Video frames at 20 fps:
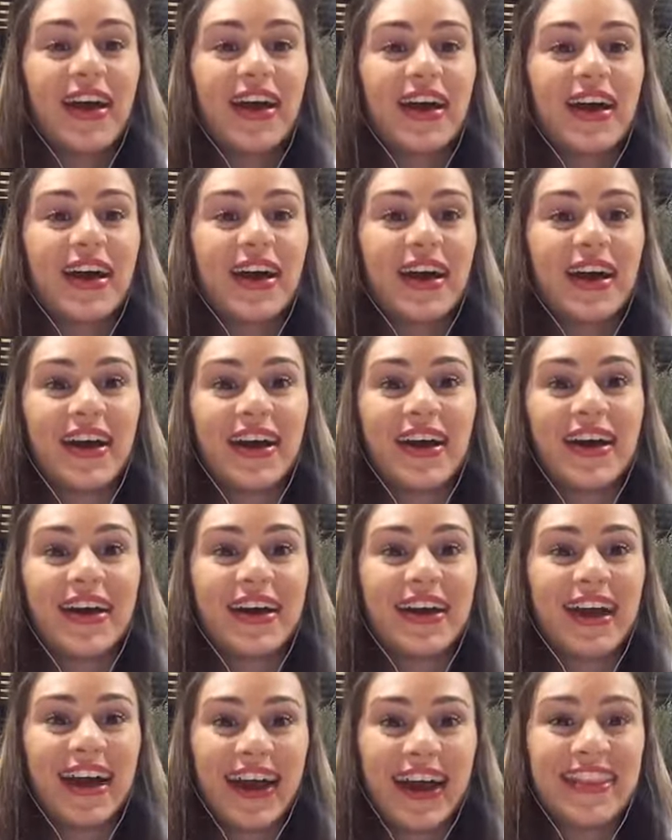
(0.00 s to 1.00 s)

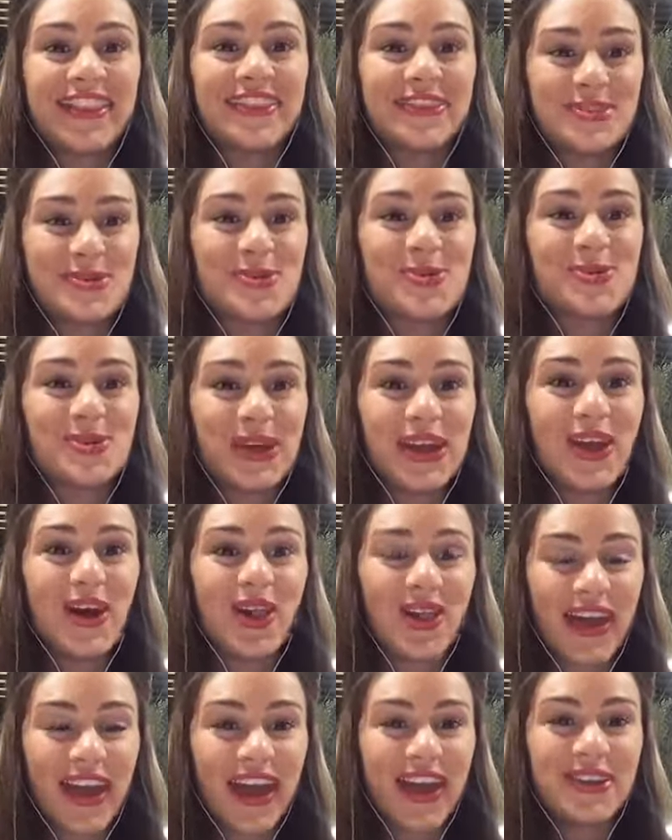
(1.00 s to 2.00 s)
And we all
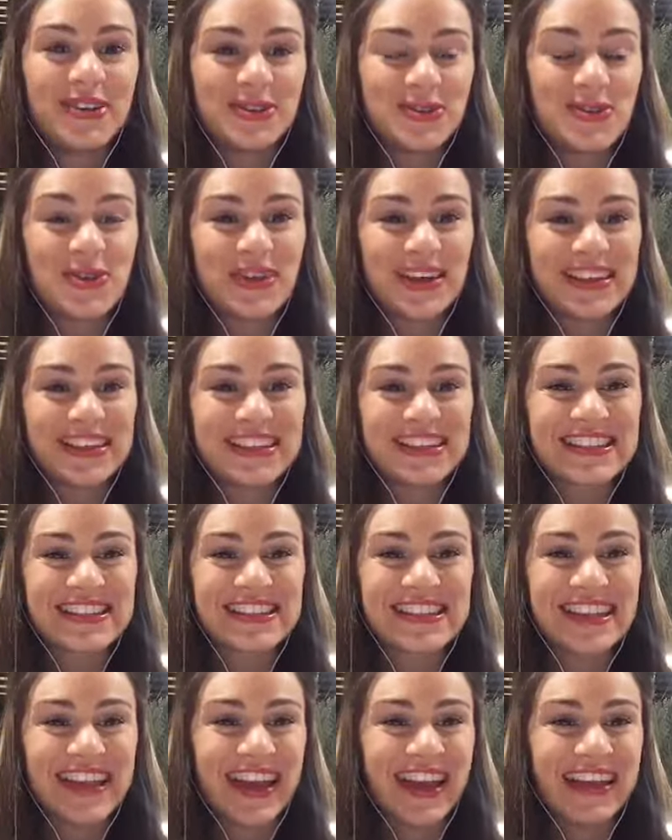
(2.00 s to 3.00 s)
can do this,
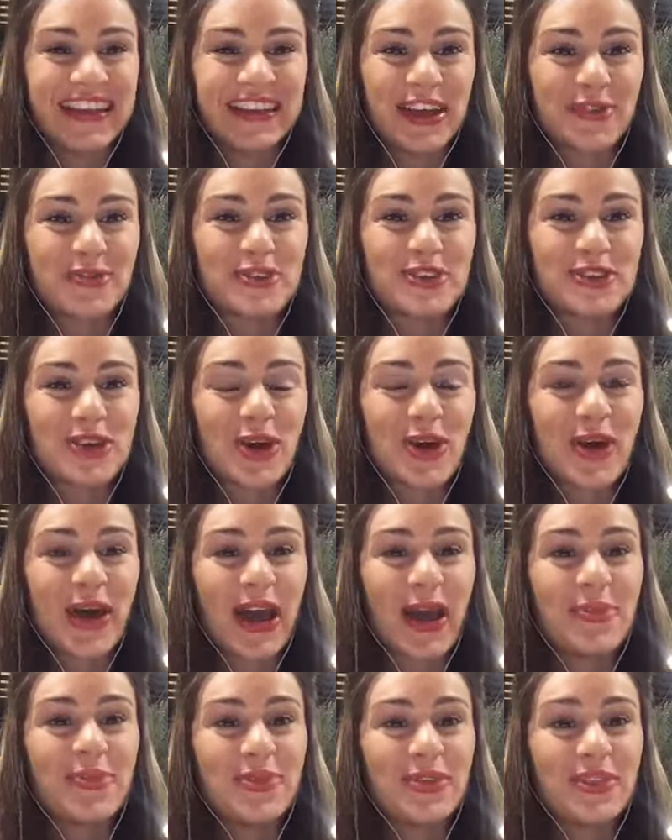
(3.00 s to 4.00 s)
and I'm so
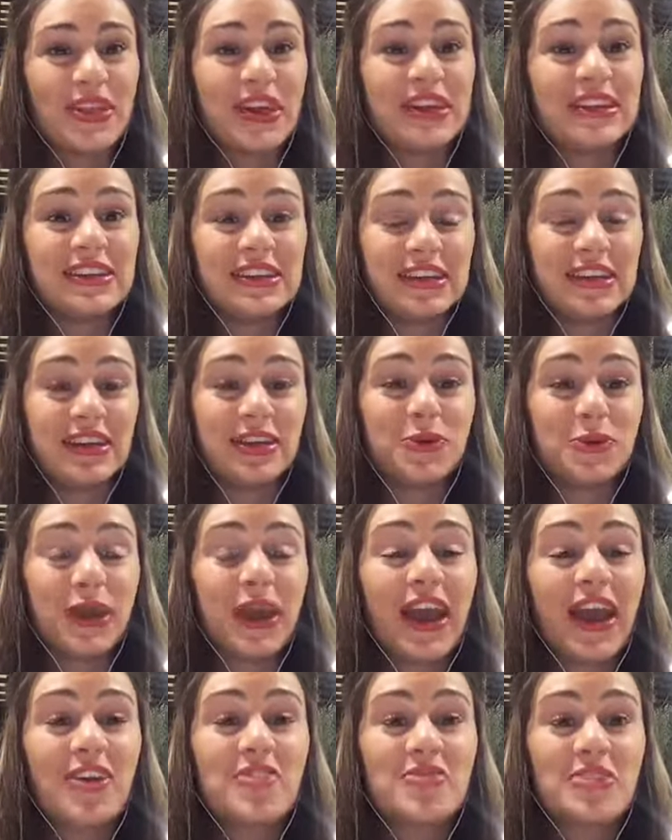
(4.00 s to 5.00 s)
happy that we
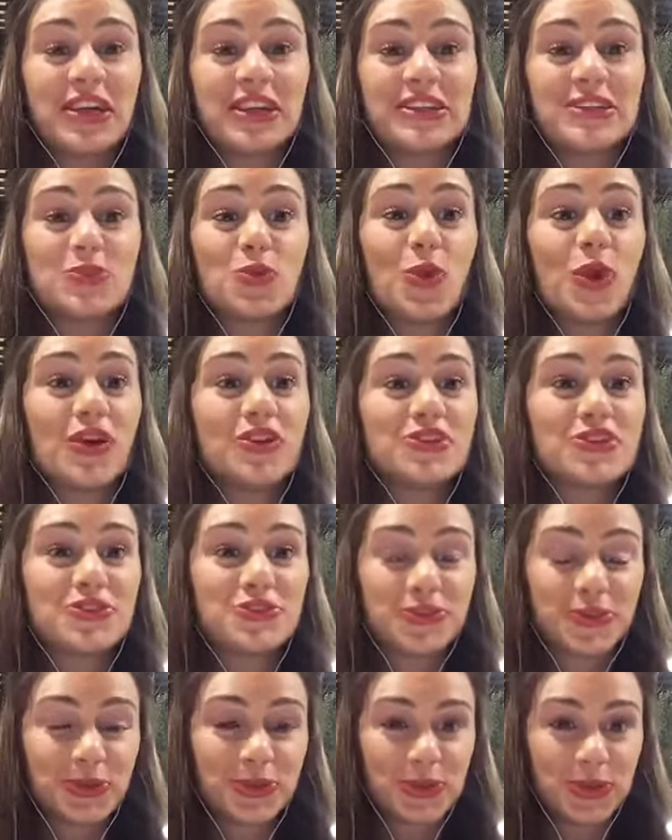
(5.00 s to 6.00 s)
have that
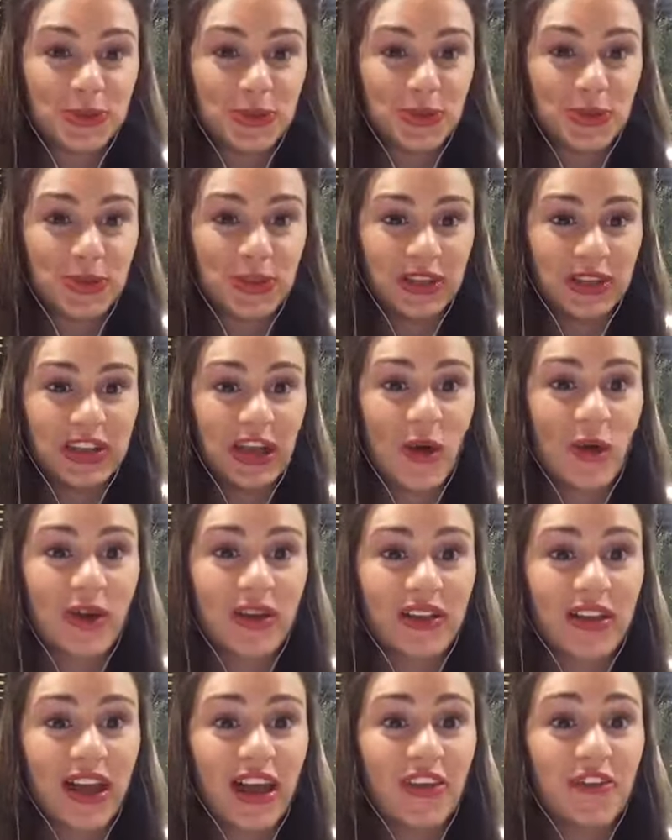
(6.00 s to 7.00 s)
wonderful tool in our
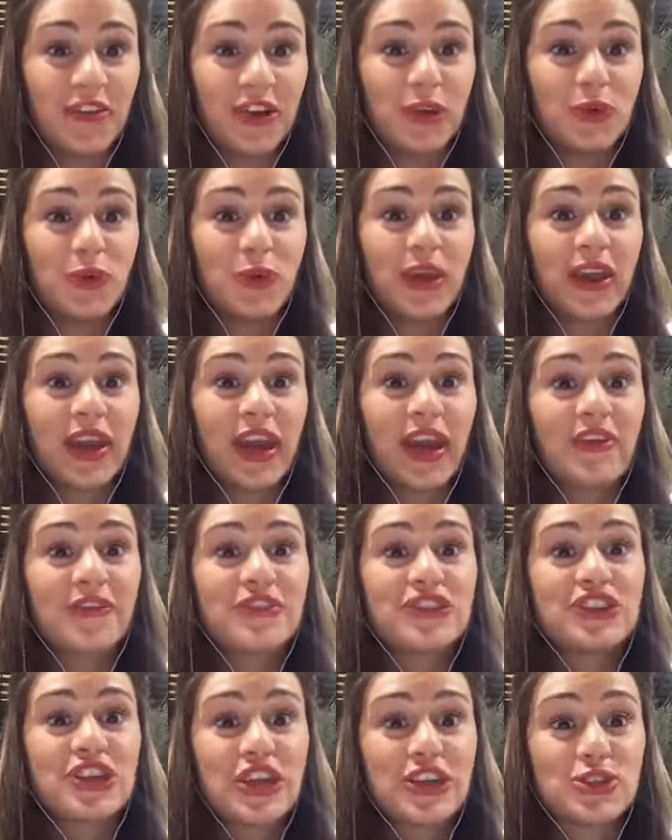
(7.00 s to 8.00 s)
life, and we have a
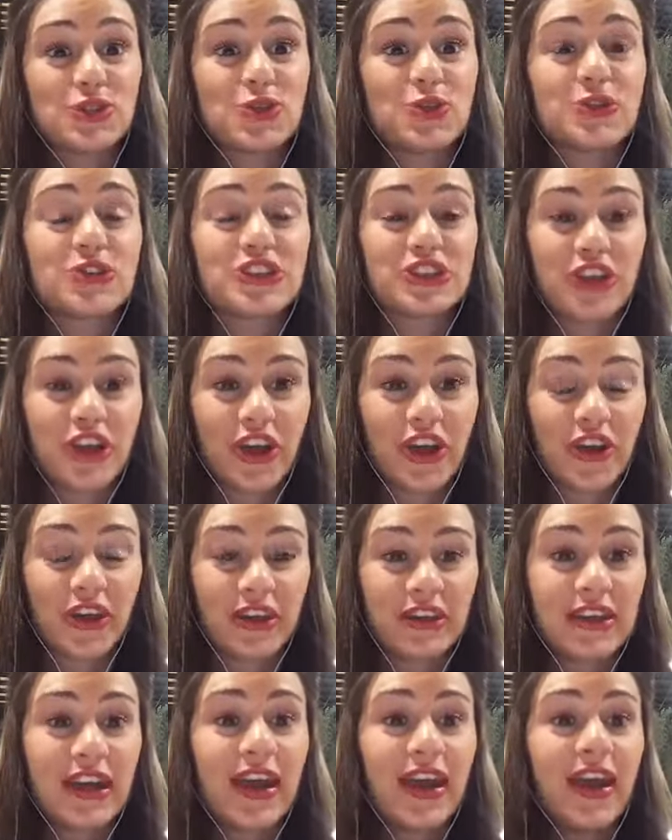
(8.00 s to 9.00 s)
chance to share
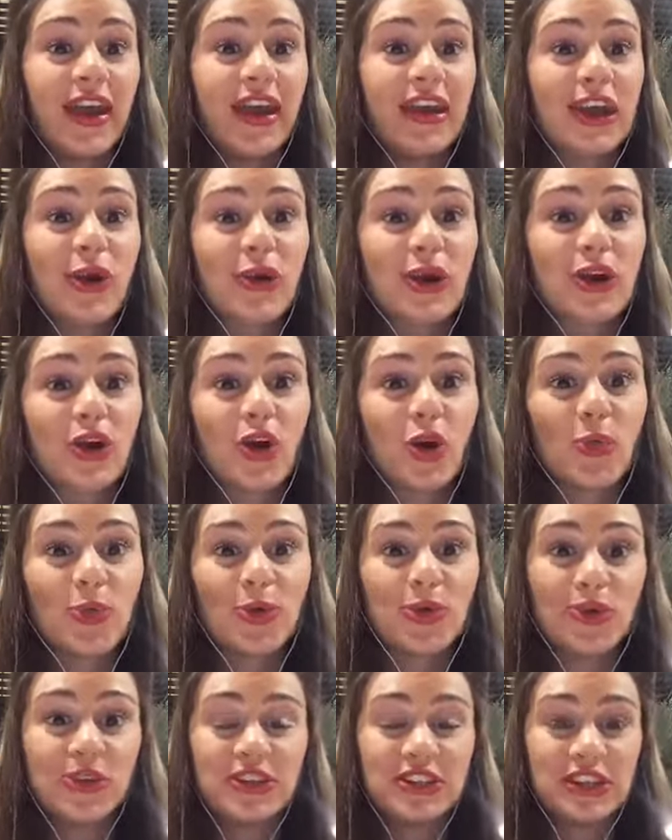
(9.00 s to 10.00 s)
it in our
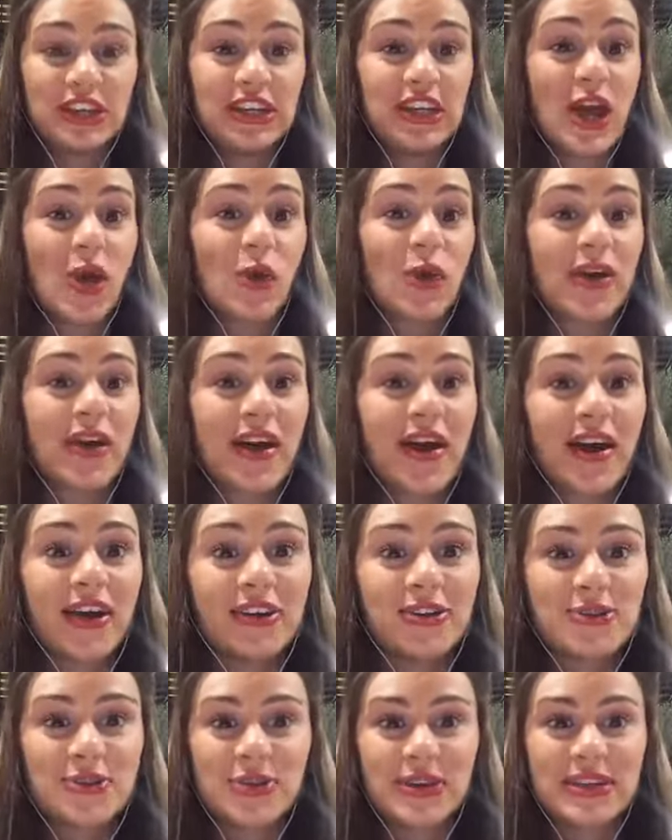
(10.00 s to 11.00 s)
community, in our
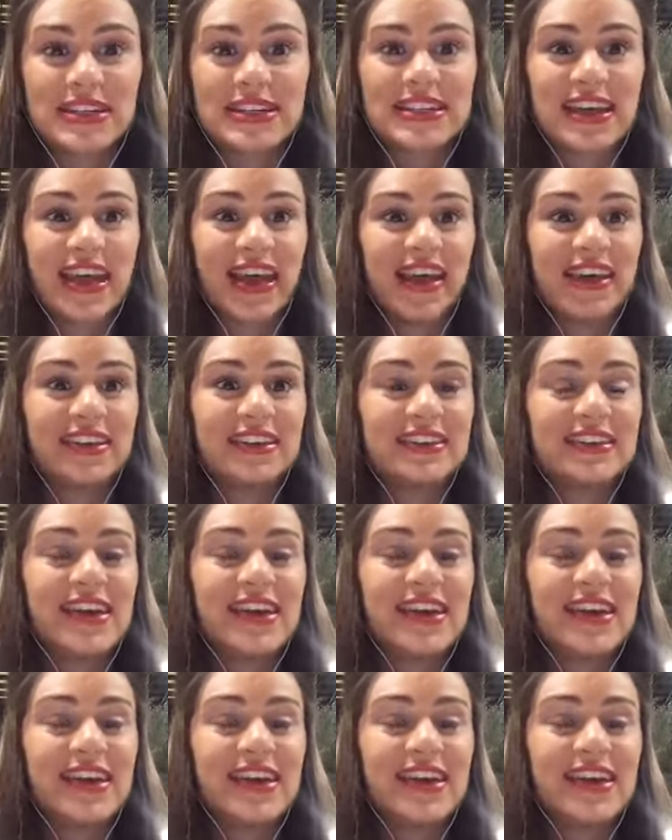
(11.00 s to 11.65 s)
countries, and